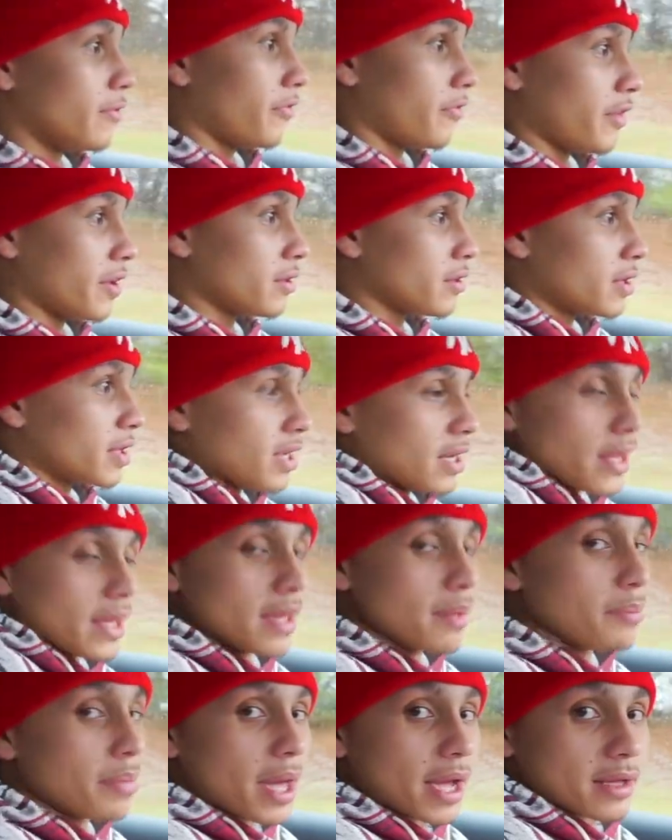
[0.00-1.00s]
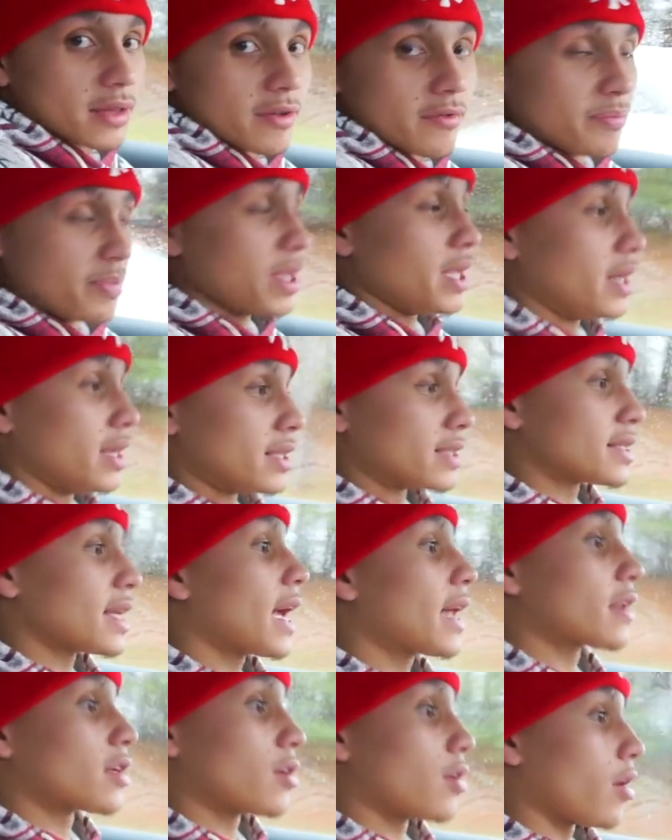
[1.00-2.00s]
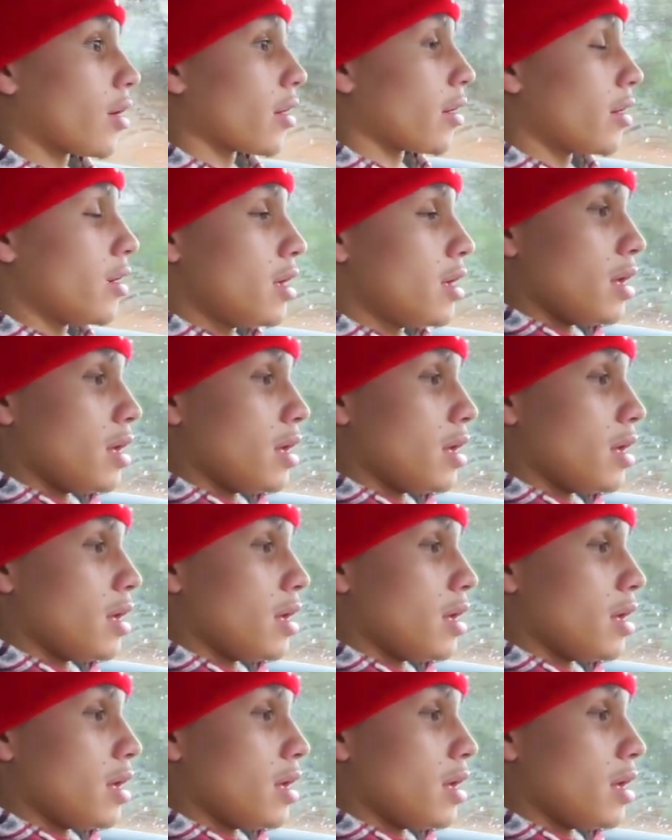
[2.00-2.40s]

feeling and the impact of being inside the car.